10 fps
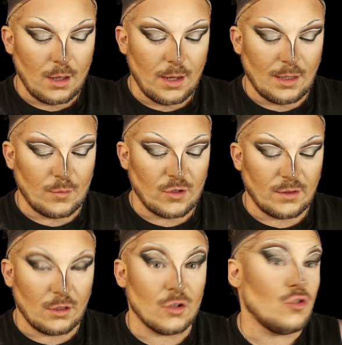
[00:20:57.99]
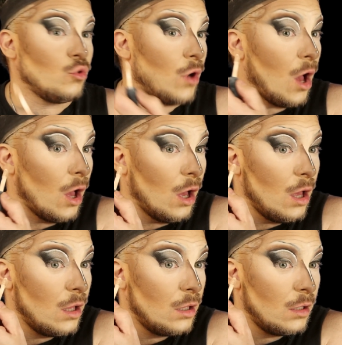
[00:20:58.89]
And I'm just going to draw,
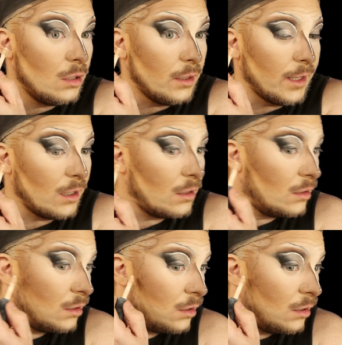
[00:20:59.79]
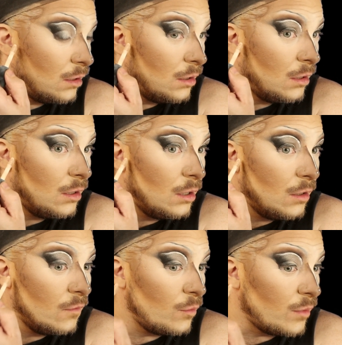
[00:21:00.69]
like,
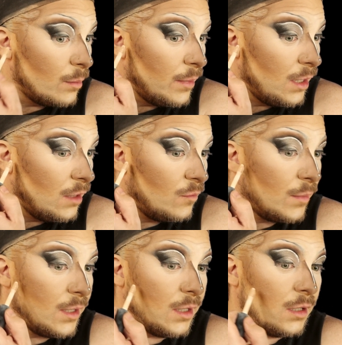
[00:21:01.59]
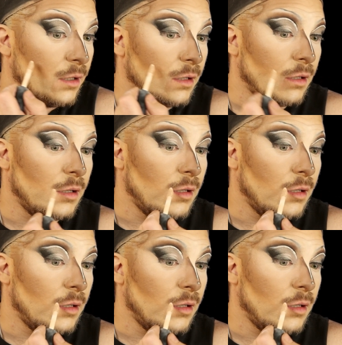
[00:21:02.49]
from the middle of my ear,